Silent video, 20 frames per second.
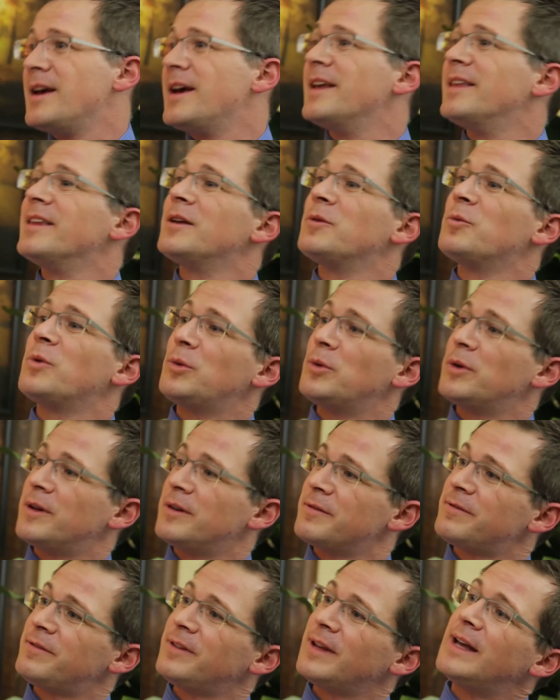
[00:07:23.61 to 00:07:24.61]
And then we would
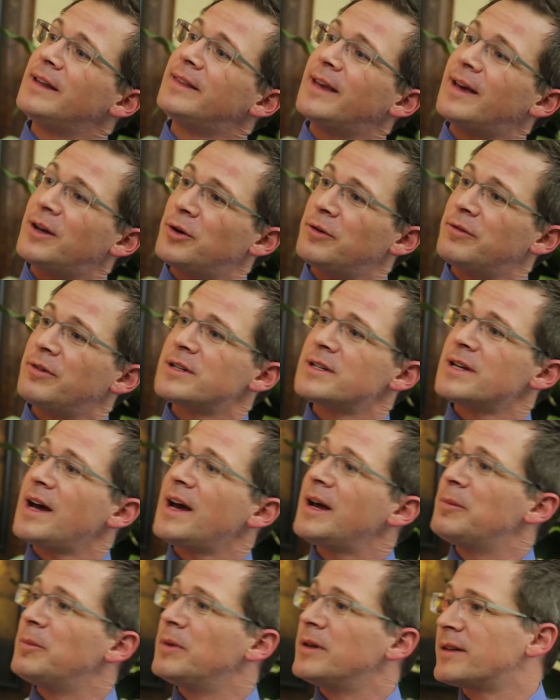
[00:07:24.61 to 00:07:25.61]
inflate that over
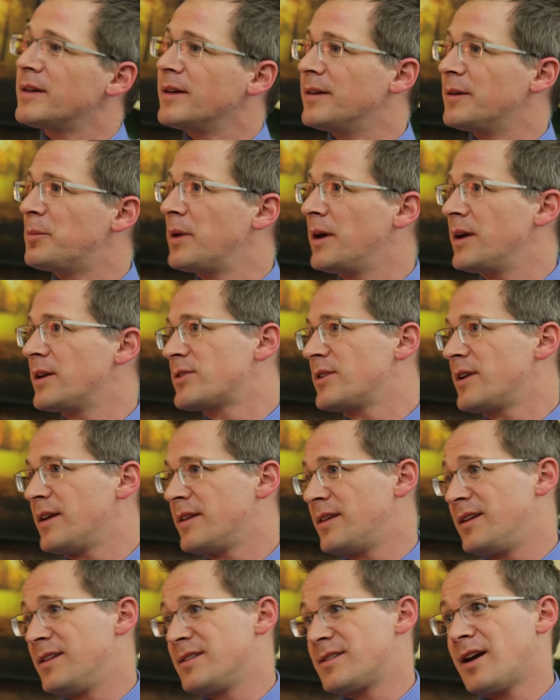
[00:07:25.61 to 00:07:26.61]
time until the patient
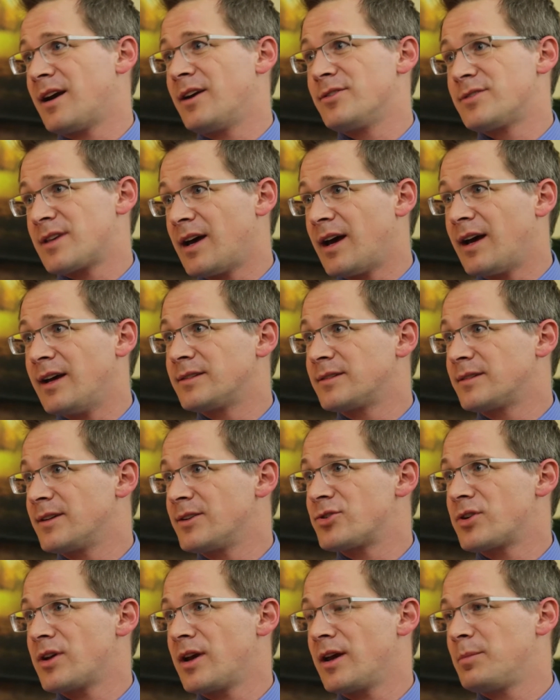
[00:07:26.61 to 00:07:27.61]
had the desired size
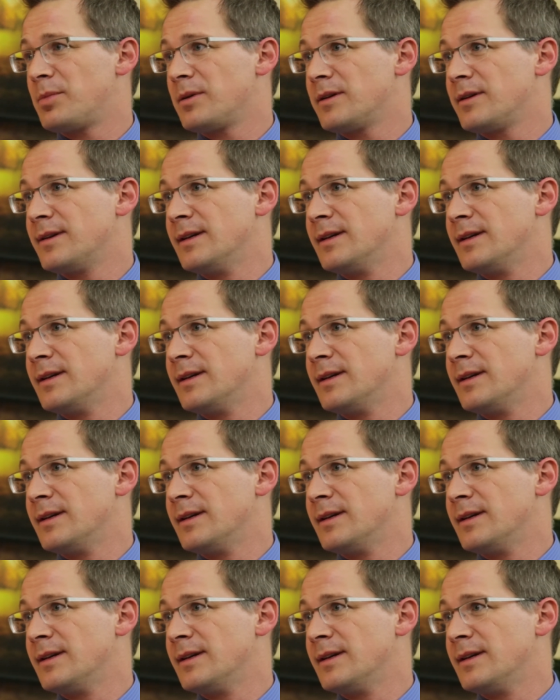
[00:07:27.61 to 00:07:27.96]
and shape.